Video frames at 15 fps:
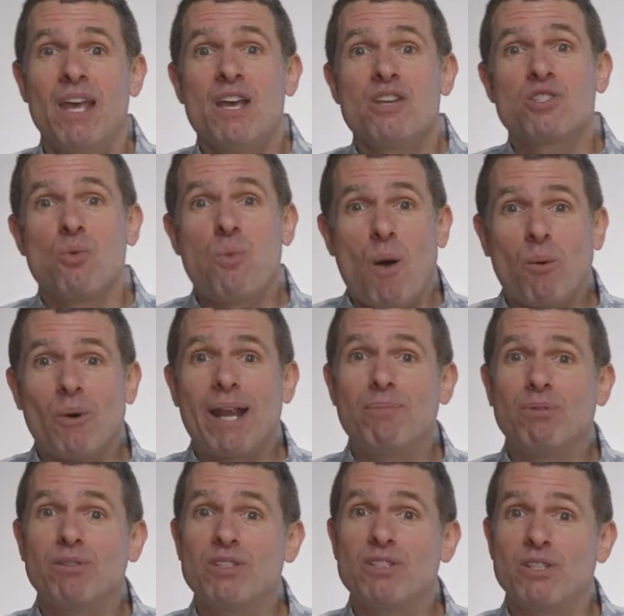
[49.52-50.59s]
So what we're
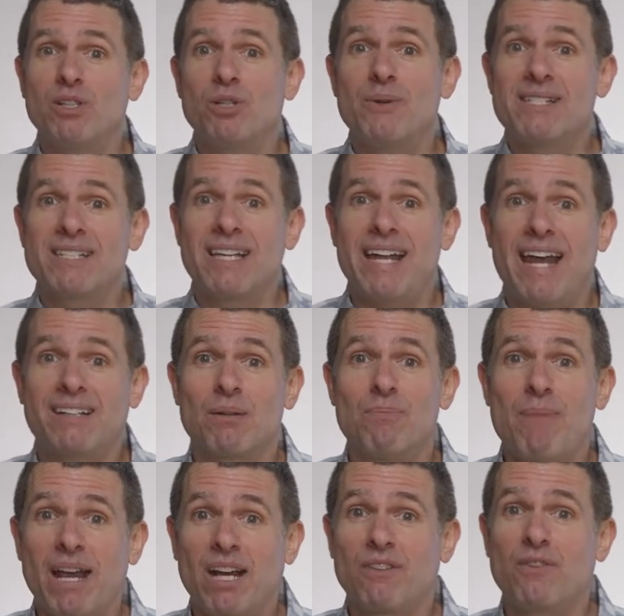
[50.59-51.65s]
able to do is connect a
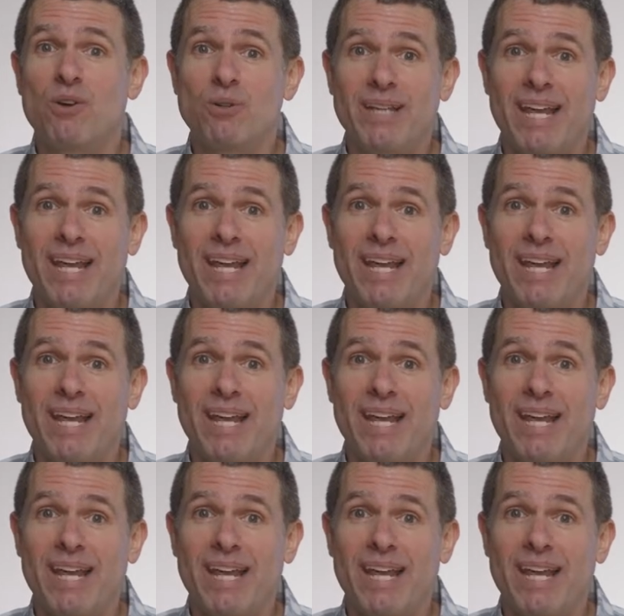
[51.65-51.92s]
microphone,